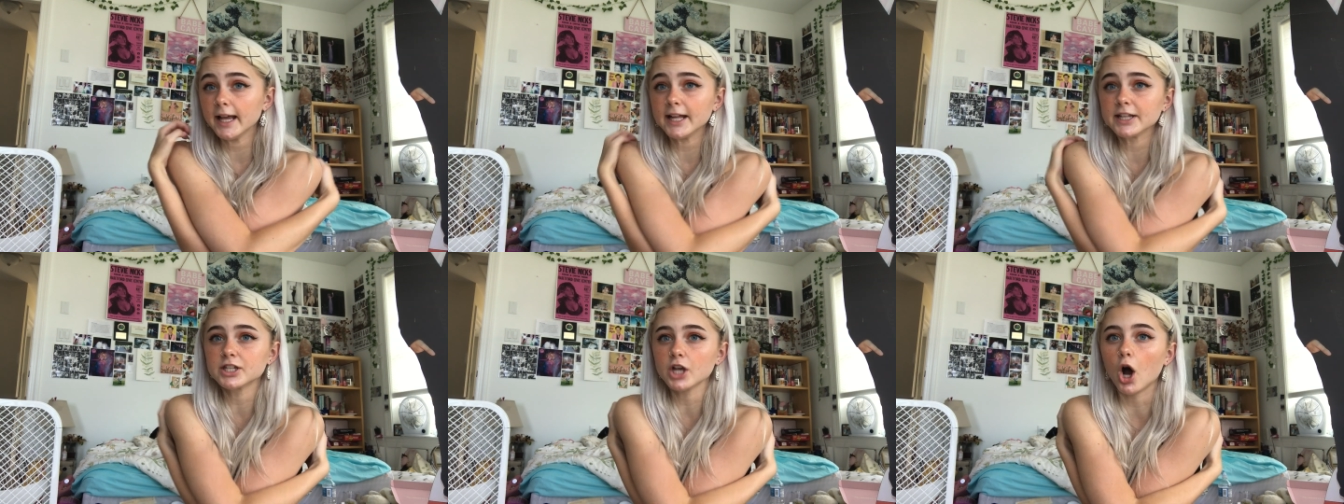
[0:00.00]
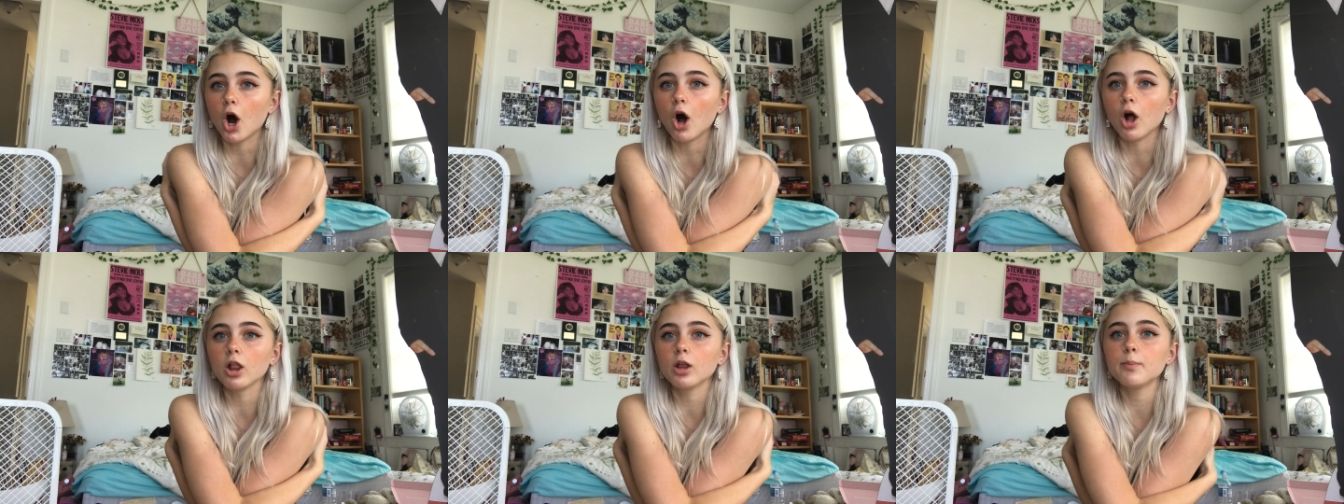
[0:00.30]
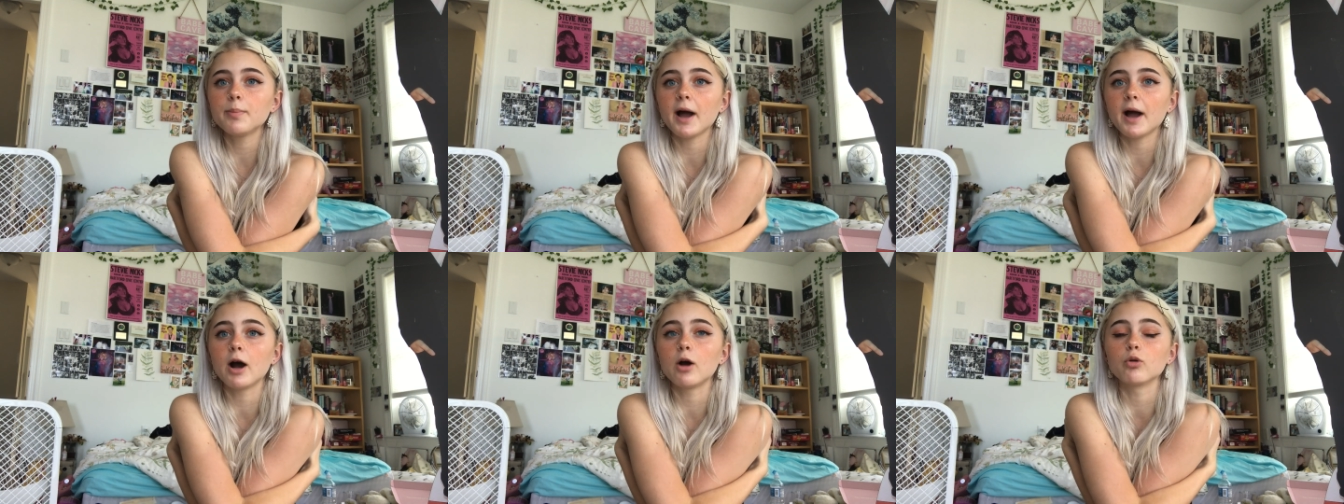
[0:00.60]
It's all
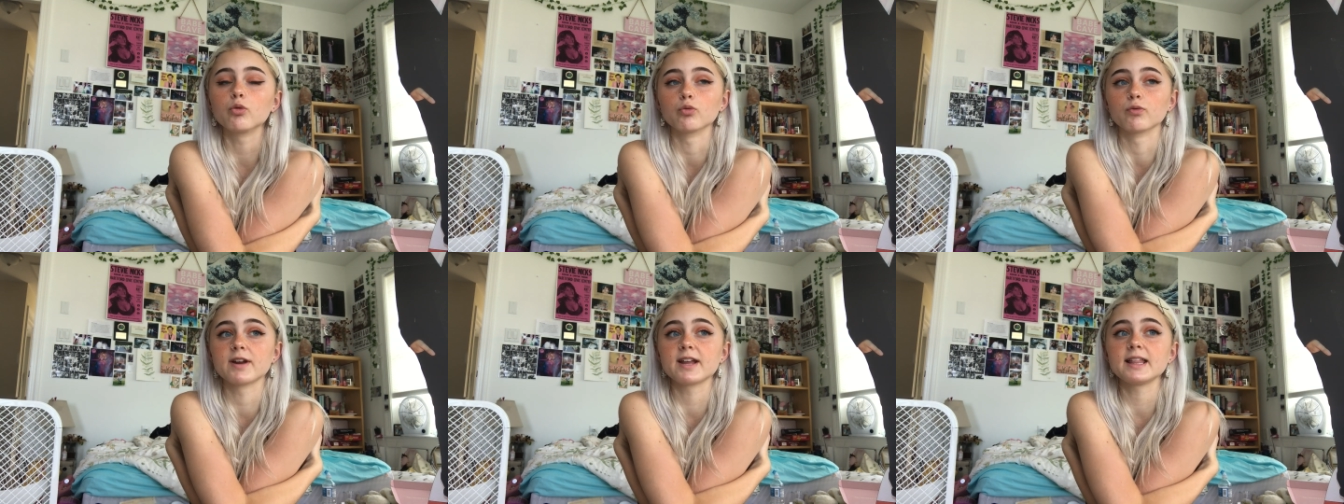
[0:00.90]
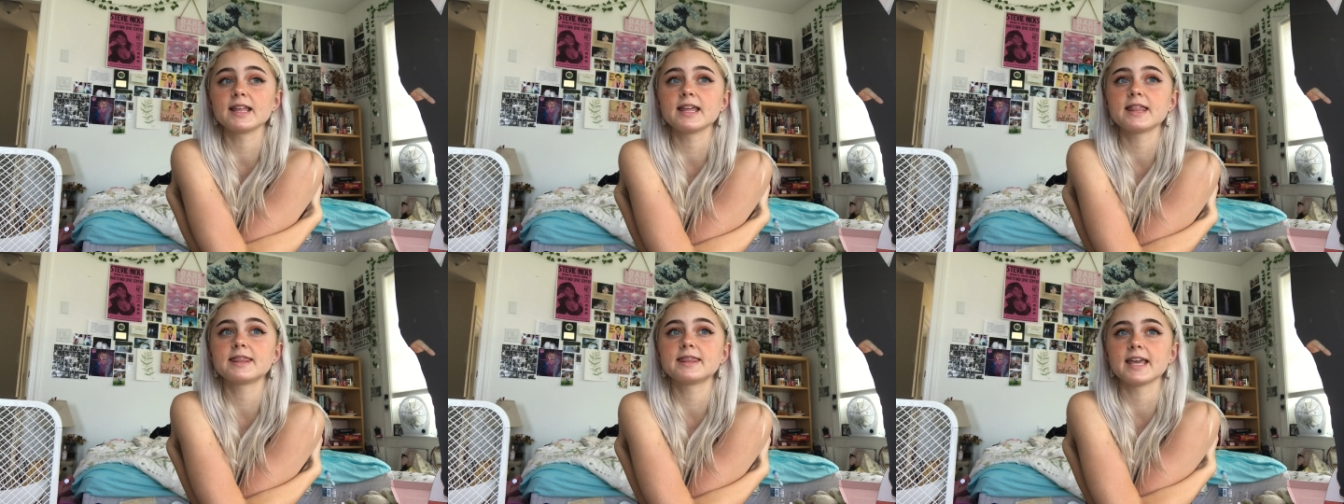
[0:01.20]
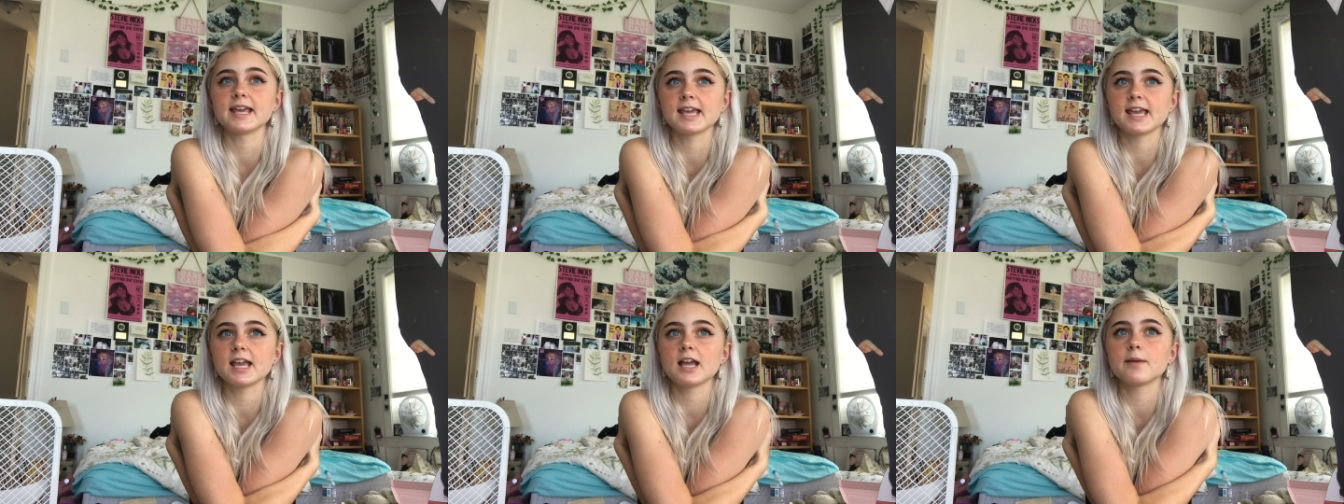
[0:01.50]
about really
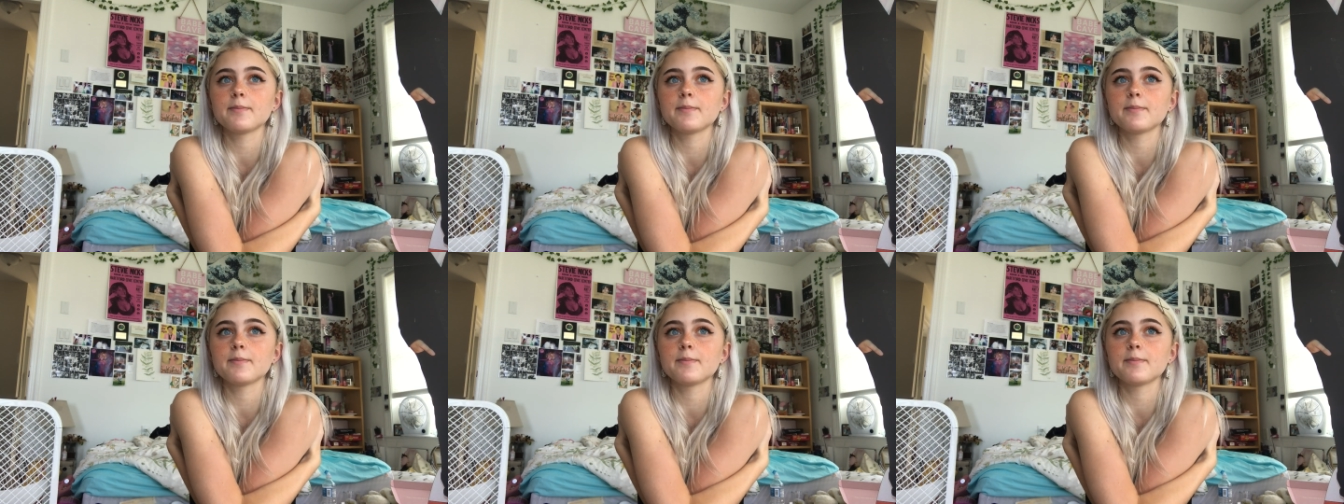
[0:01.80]
thinking